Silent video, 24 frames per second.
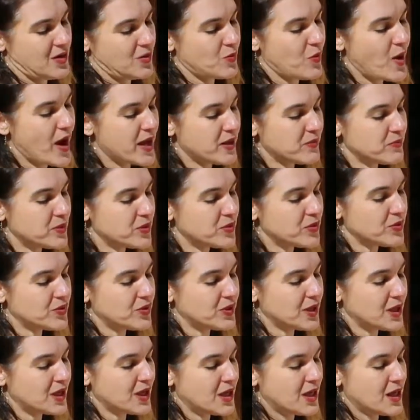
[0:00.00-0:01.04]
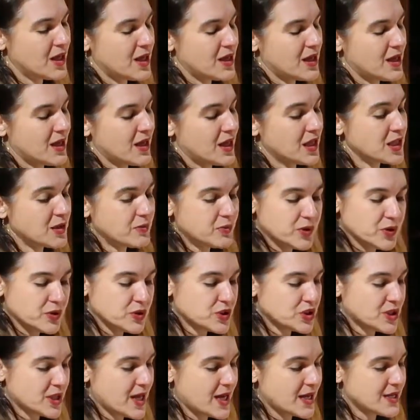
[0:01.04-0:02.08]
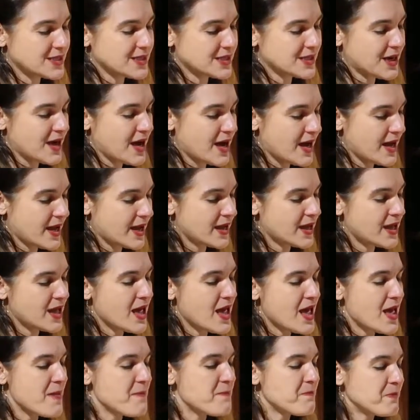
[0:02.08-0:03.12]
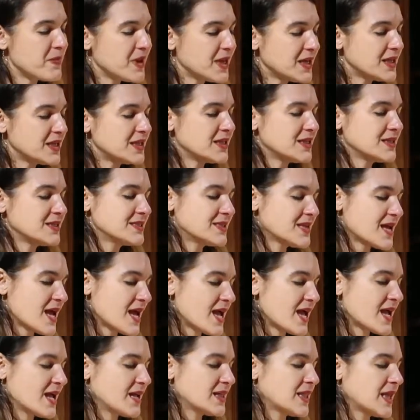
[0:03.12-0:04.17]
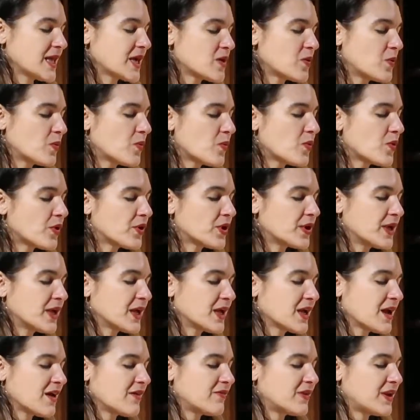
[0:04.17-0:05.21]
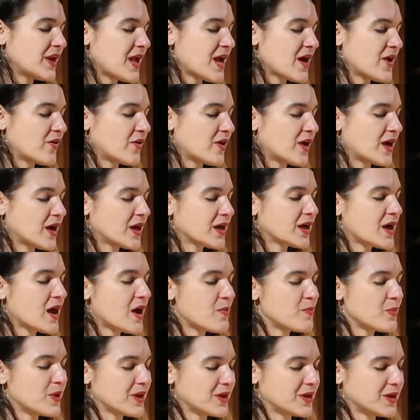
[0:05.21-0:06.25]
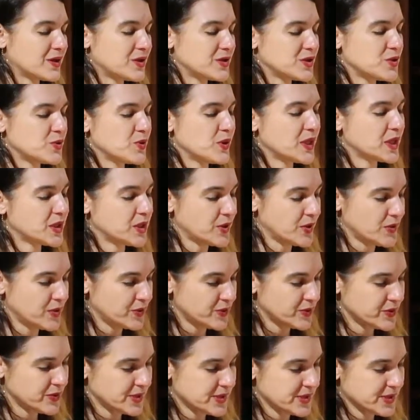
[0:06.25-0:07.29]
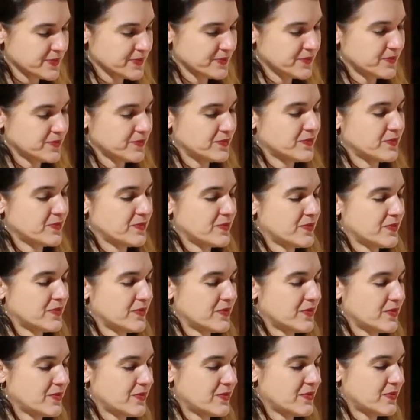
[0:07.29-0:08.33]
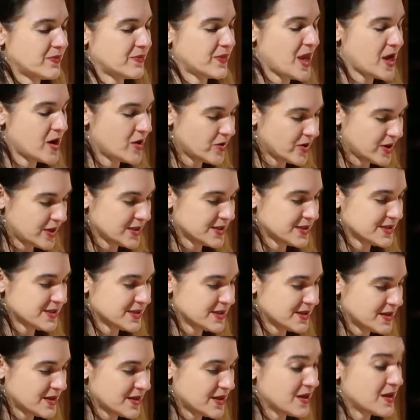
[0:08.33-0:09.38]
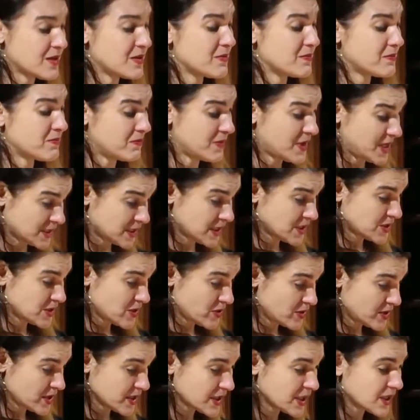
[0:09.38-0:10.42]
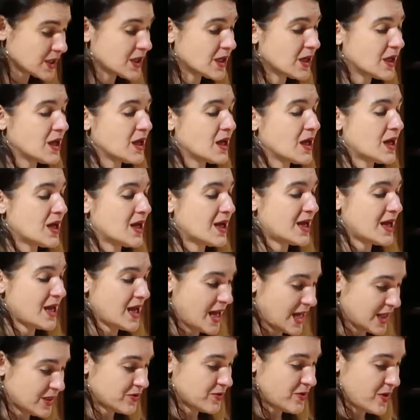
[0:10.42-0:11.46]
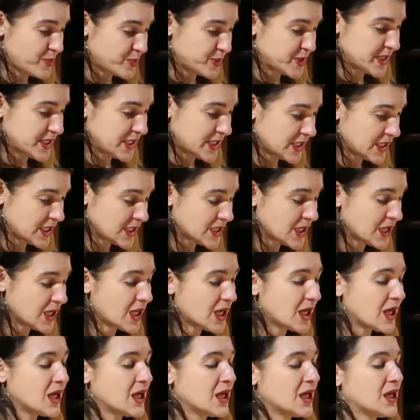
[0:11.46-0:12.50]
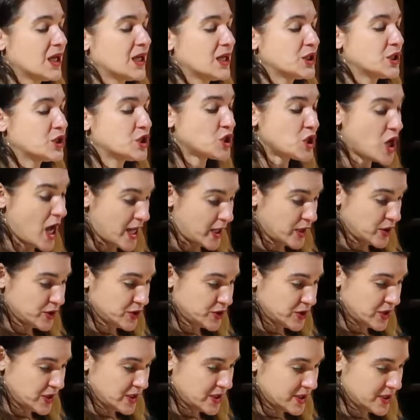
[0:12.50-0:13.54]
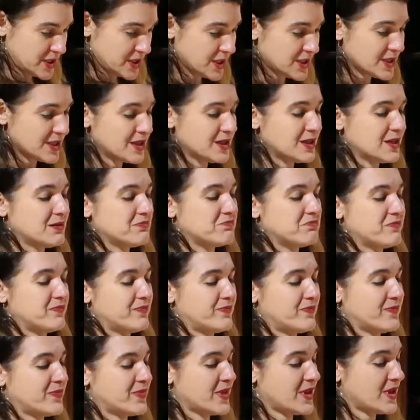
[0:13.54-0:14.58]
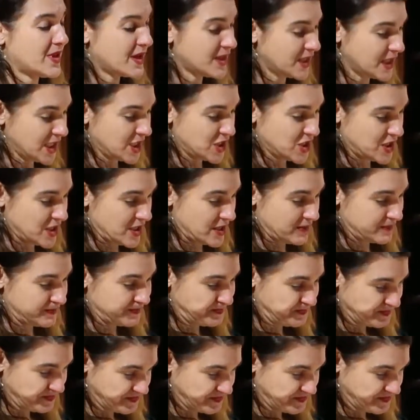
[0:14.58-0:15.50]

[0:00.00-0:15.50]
White moon in the blue July sky, midday like a warning of an era coming to a close. Eras. Mesozoic, Anthropocene, childhood, Alicia.